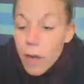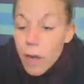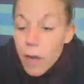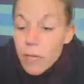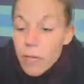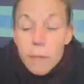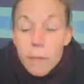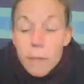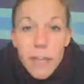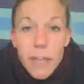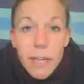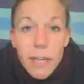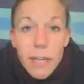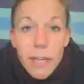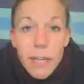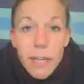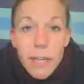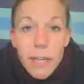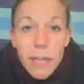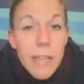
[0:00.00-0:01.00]
a commission
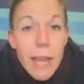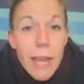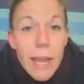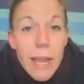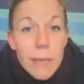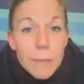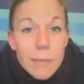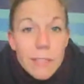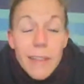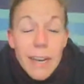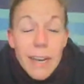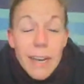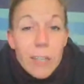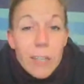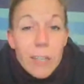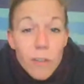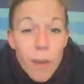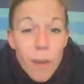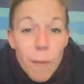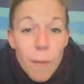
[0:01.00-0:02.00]
check and I'll have that I did
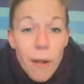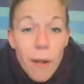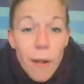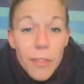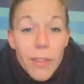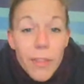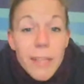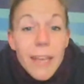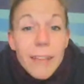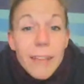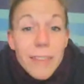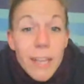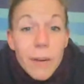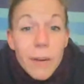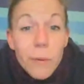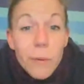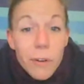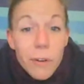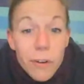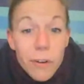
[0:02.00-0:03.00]
not talk to that month,
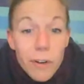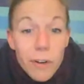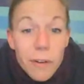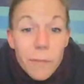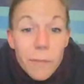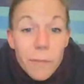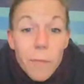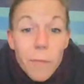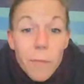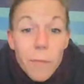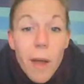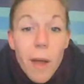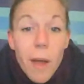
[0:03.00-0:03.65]
yet they ordered.